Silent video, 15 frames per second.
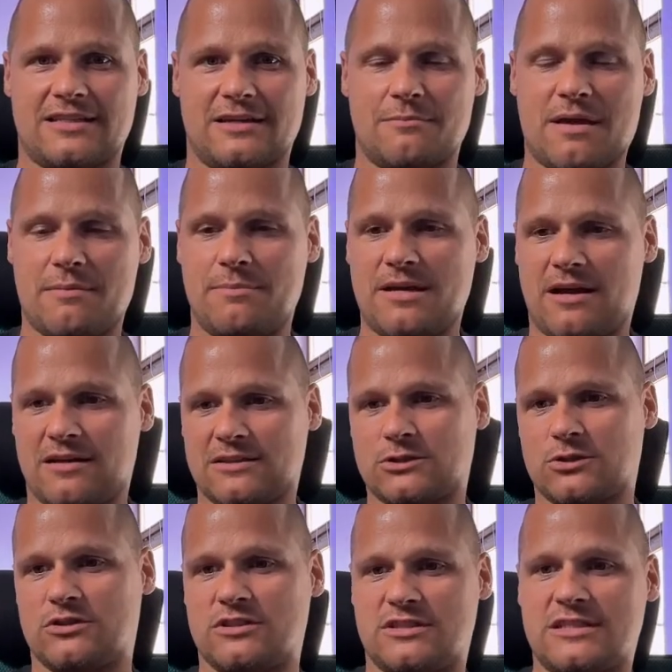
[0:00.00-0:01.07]
And maybe
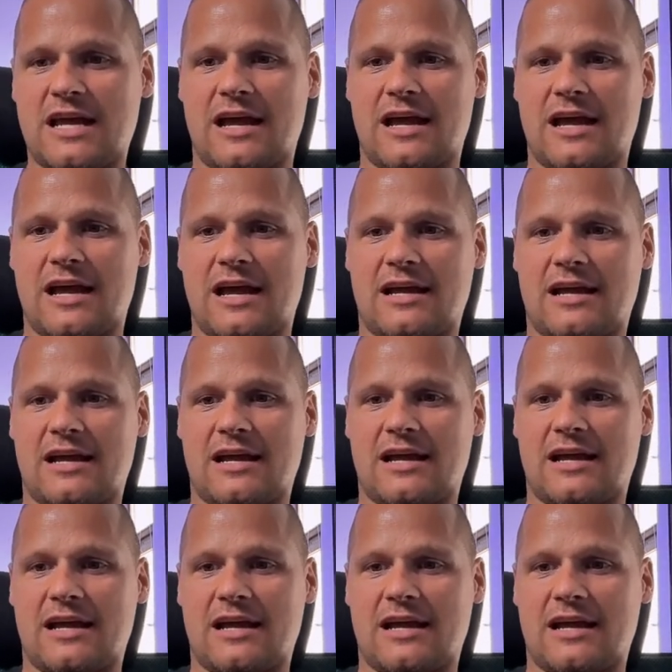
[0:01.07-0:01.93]
also the DAX, right?